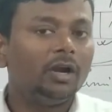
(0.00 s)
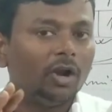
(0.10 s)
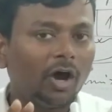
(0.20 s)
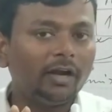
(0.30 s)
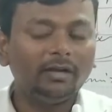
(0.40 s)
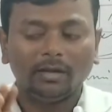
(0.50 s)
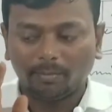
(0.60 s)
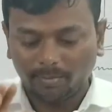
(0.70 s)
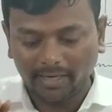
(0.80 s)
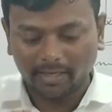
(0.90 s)

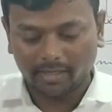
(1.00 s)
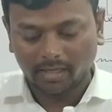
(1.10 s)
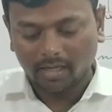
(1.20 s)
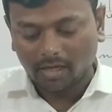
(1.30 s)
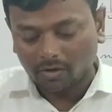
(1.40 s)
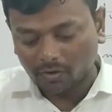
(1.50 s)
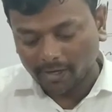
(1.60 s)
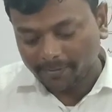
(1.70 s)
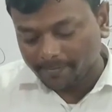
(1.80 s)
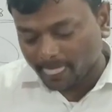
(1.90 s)
Non-planar.
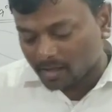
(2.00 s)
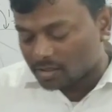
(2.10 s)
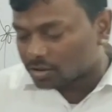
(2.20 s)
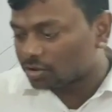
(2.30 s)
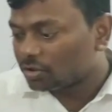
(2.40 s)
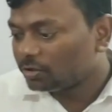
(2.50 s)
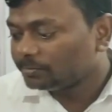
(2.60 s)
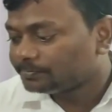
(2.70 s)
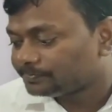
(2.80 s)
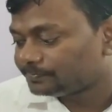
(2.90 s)
Okay,
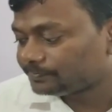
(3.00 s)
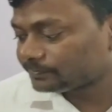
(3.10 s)
so